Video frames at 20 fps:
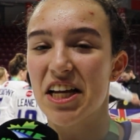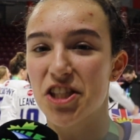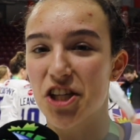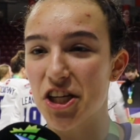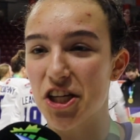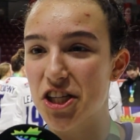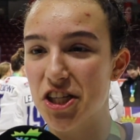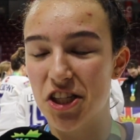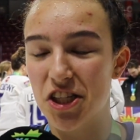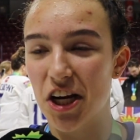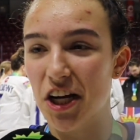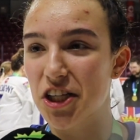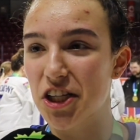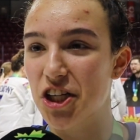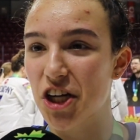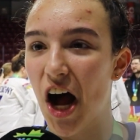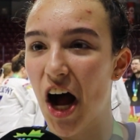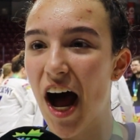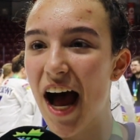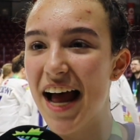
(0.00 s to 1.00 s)
Just took a
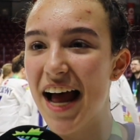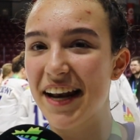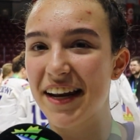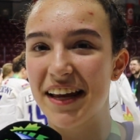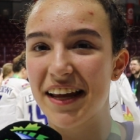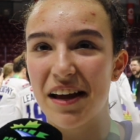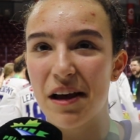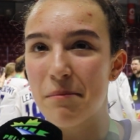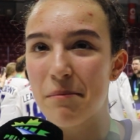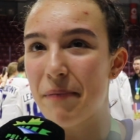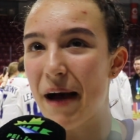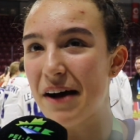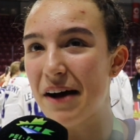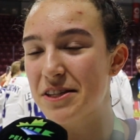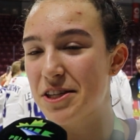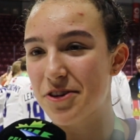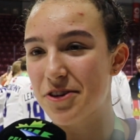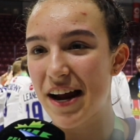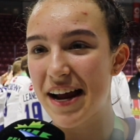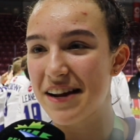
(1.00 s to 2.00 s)
shot,
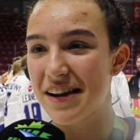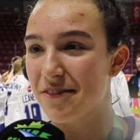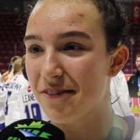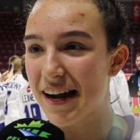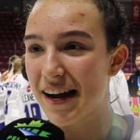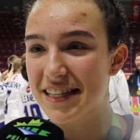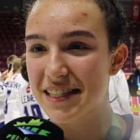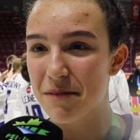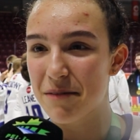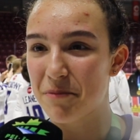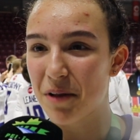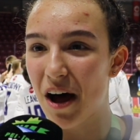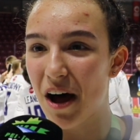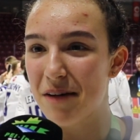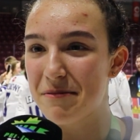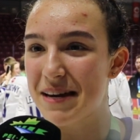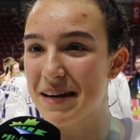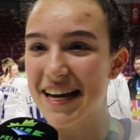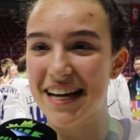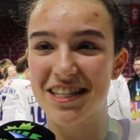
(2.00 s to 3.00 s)
bounced right to
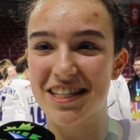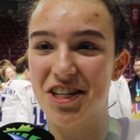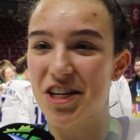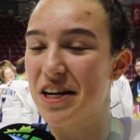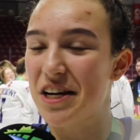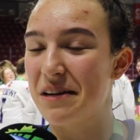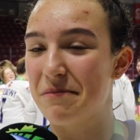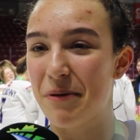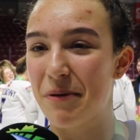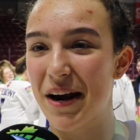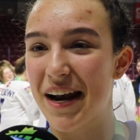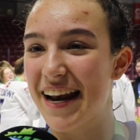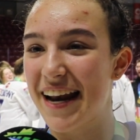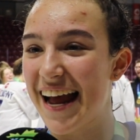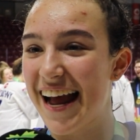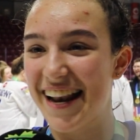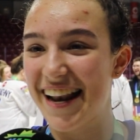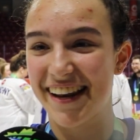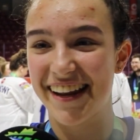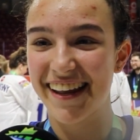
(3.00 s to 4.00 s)
Blommy, and she put it
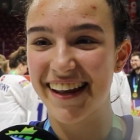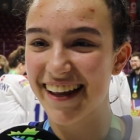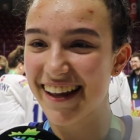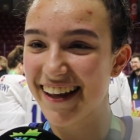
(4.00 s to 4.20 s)
in.